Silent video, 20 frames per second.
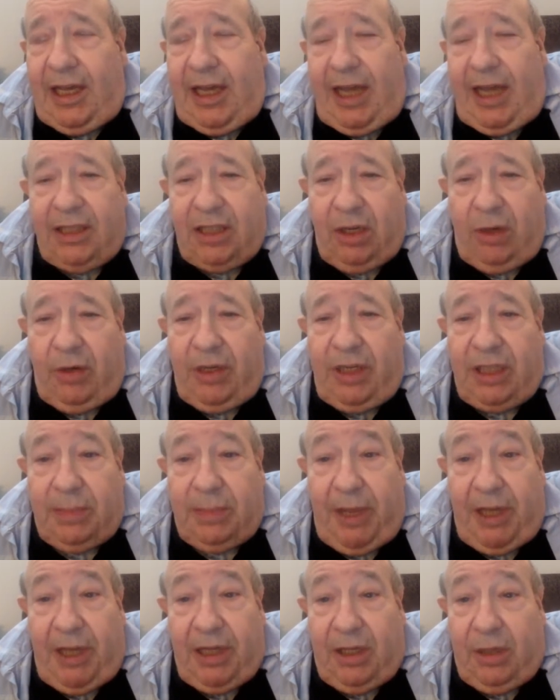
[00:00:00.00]
And so he
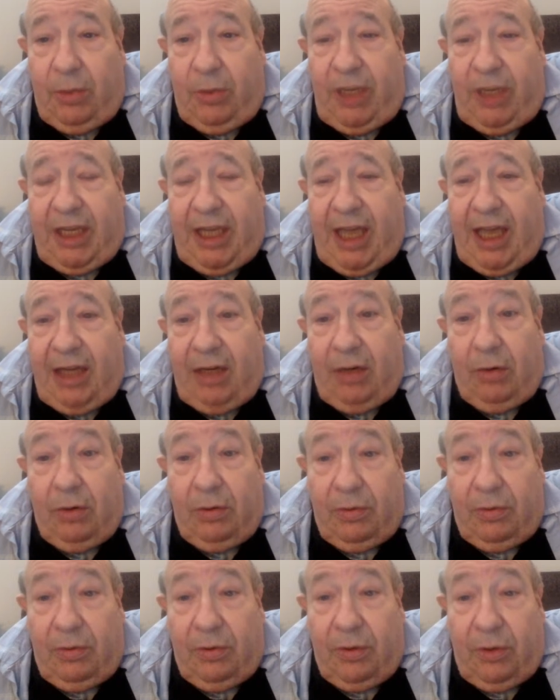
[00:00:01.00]
spent the weekend,
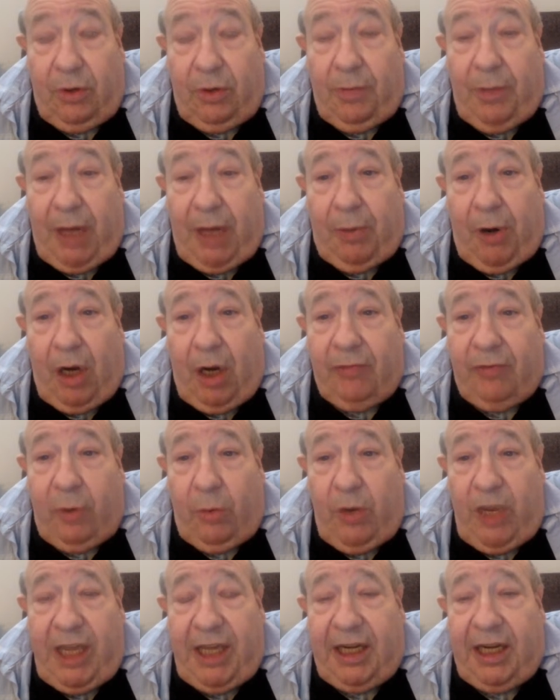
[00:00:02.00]
or the good better part of a
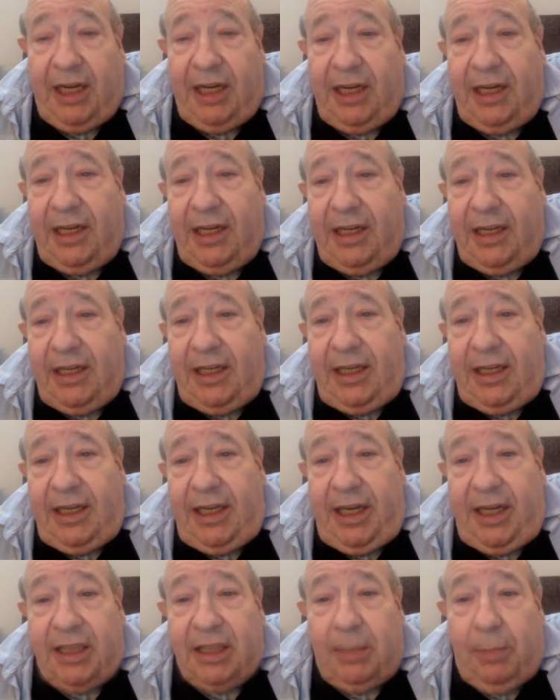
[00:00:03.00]
week,
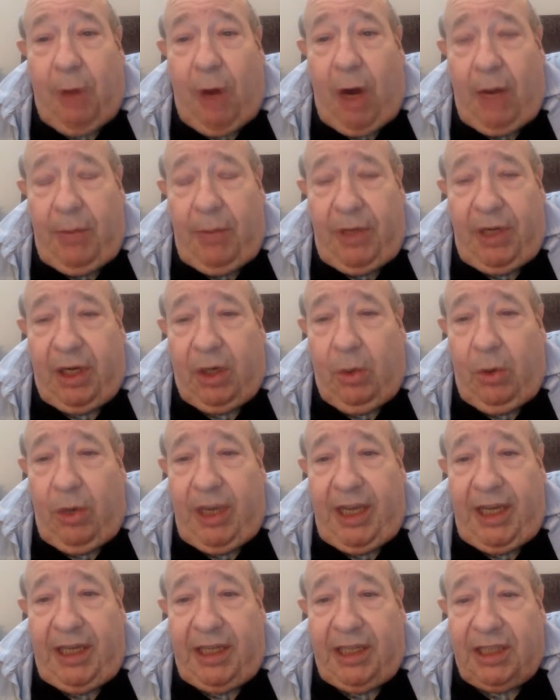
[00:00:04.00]
in his apartment in
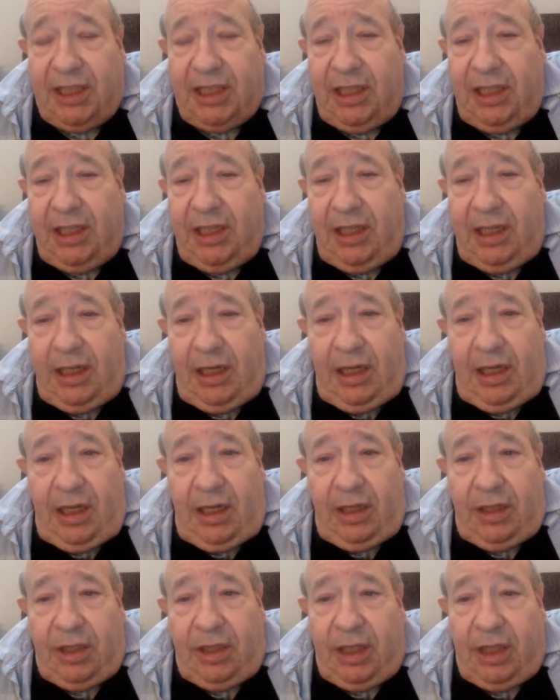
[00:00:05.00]
Queens,
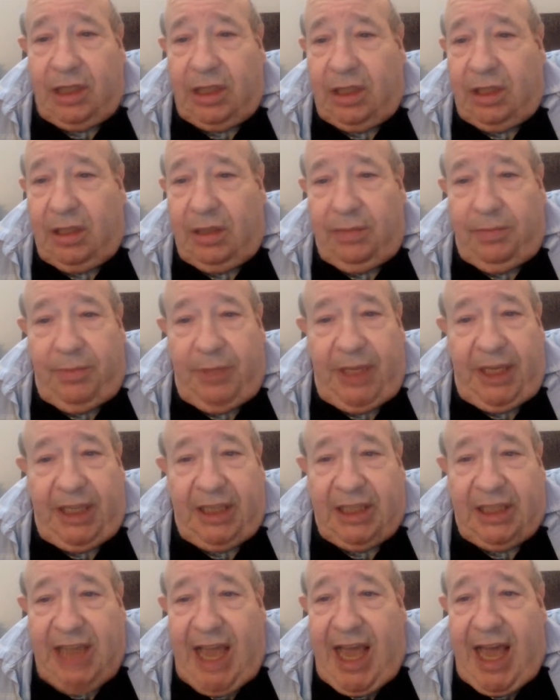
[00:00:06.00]
just
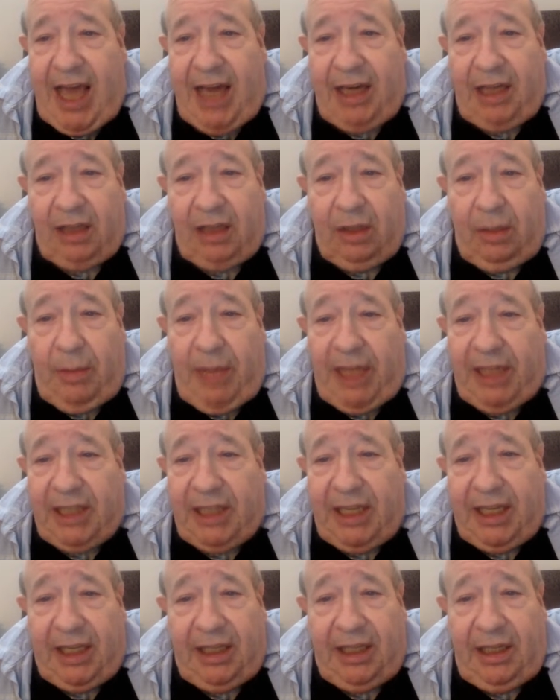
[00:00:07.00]
being sad and
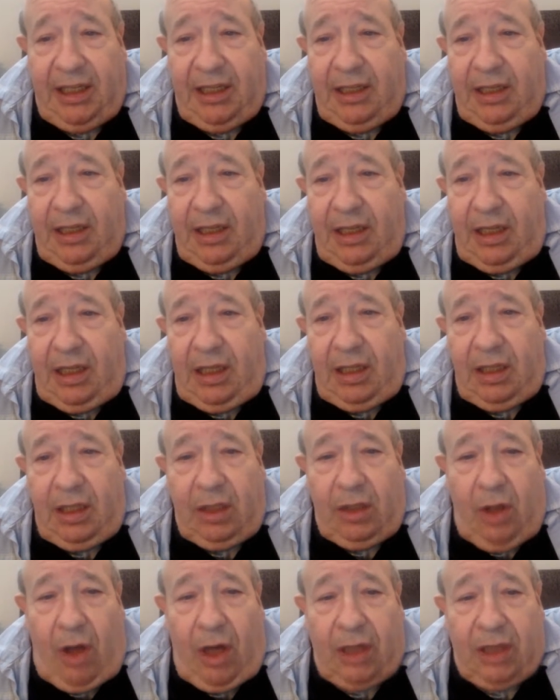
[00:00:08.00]
lamenting the
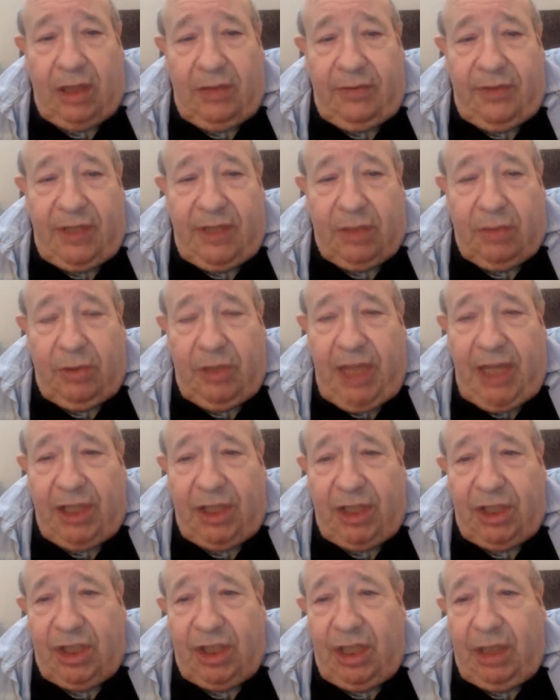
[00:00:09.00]
loss of this
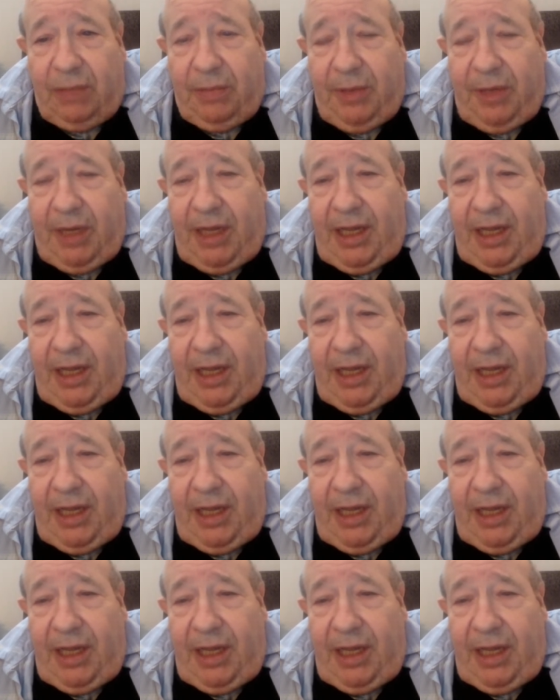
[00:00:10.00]
relationship.